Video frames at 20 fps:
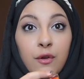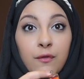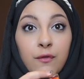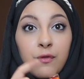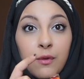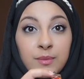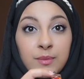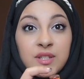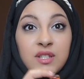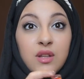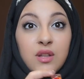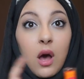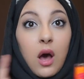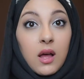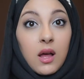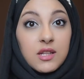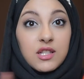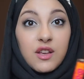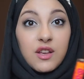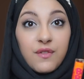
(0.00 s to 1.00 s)
from
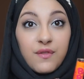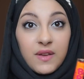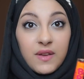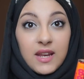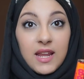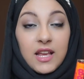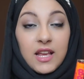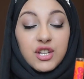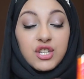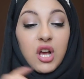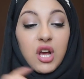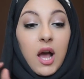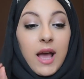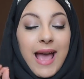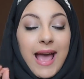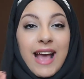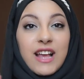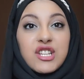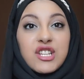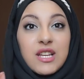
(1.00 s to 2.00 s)
start to finish. I
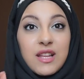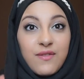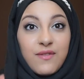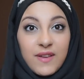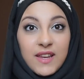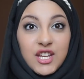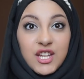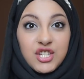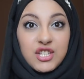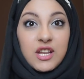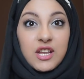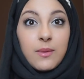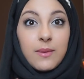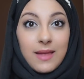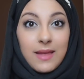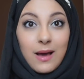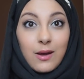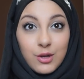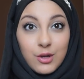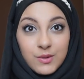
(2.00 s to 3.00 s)
actually finished it
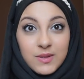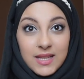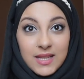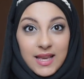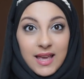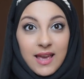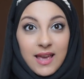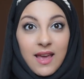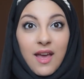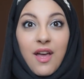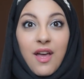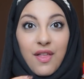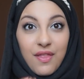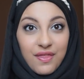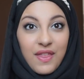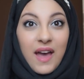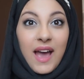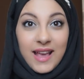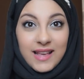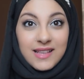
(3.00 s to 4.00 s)
without losing it.
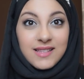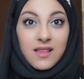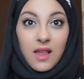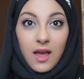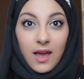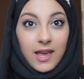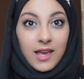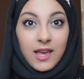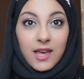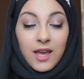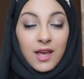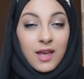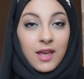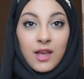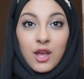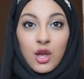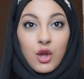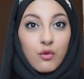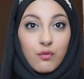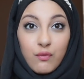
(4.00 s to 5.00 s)
That is like
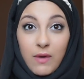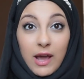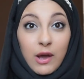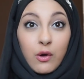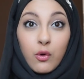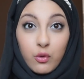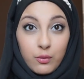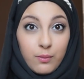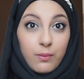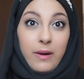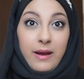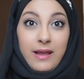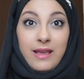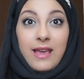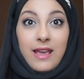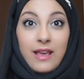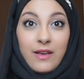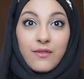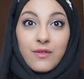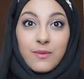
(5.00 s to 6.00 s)
record
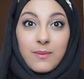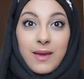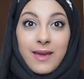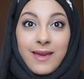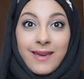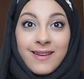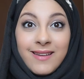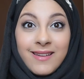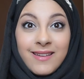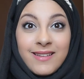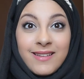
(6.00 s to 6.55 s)
breaking for me.